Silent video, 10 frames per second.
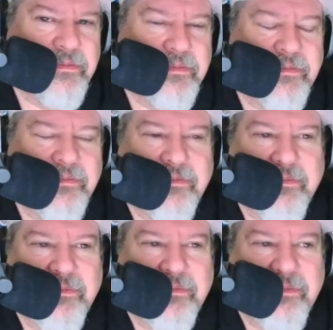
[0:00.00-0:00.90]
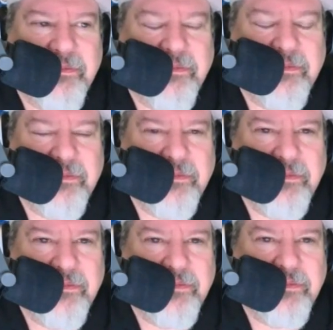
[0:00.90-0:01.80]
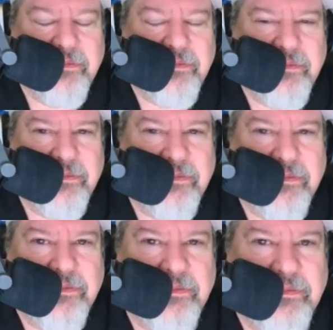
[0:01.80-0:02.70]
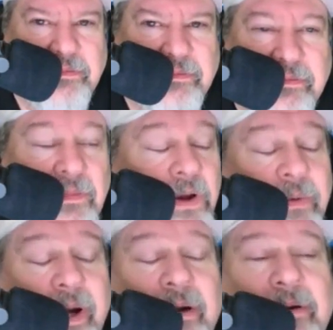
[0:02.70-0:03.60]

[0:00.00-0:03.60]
(not speaking)